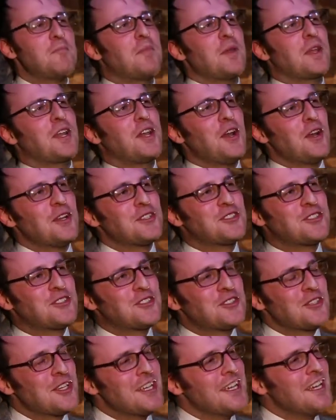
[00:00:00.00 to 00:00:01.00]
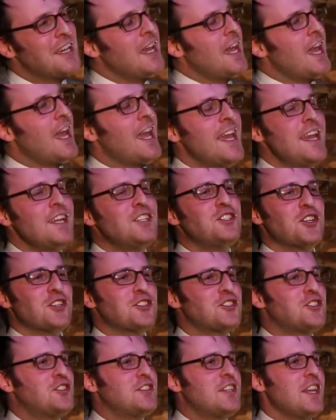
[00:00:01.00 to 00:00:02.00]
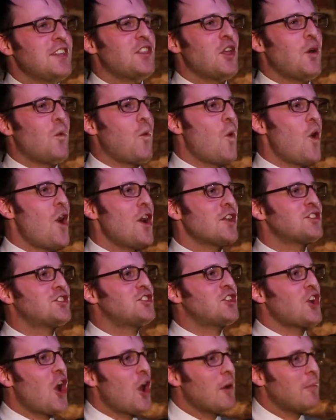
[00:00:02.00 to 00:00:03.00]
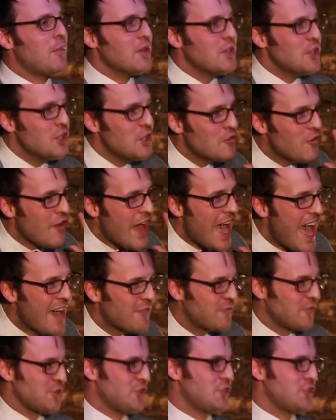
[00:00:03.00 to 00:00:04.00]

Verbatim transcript: because he just did the worst job you've ever